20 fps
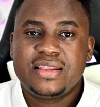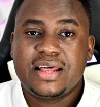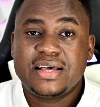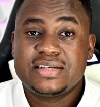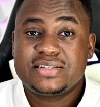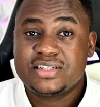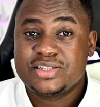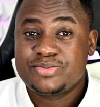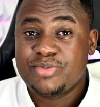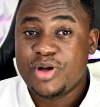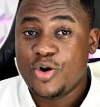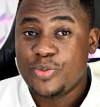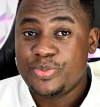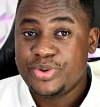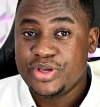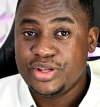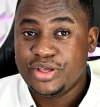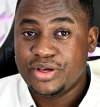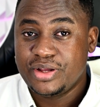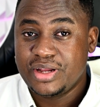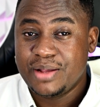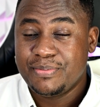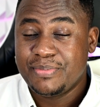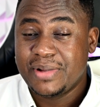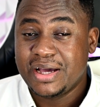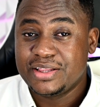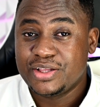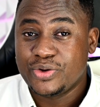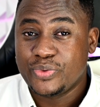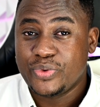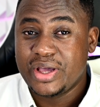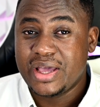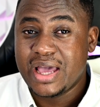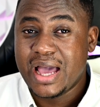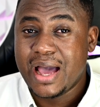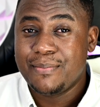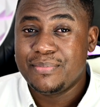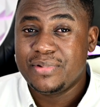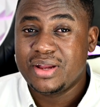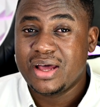That's just my opinion. And by the way,
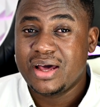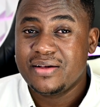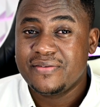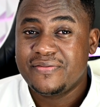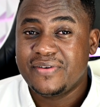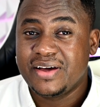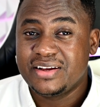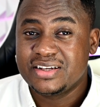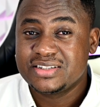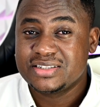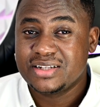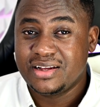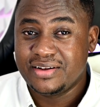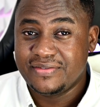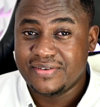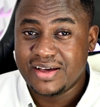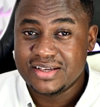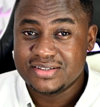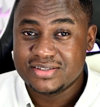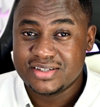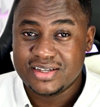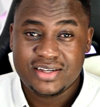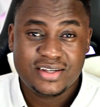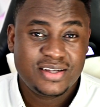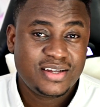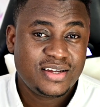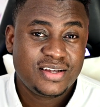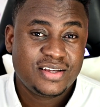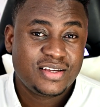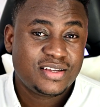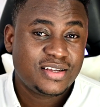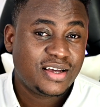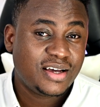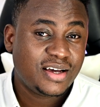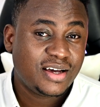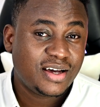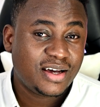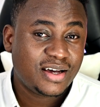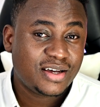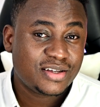I'm not a financial advisor,
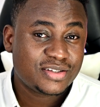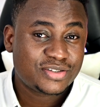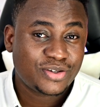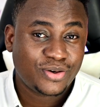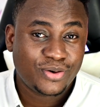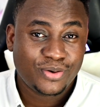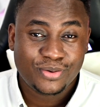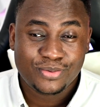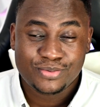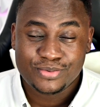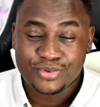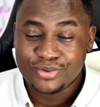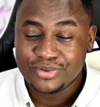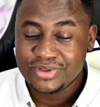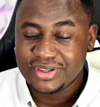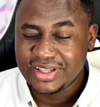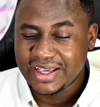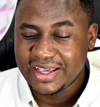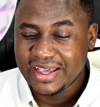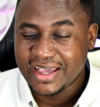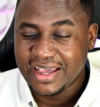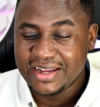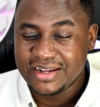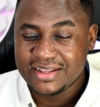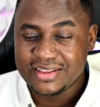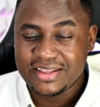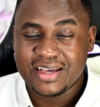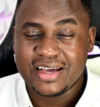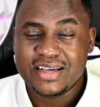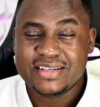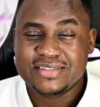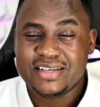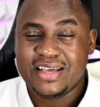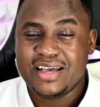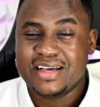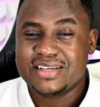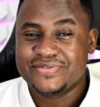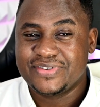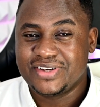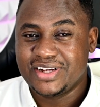so don't take anything I say
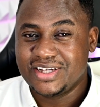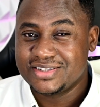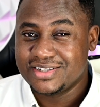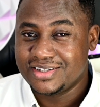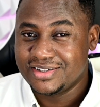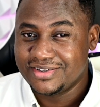as financial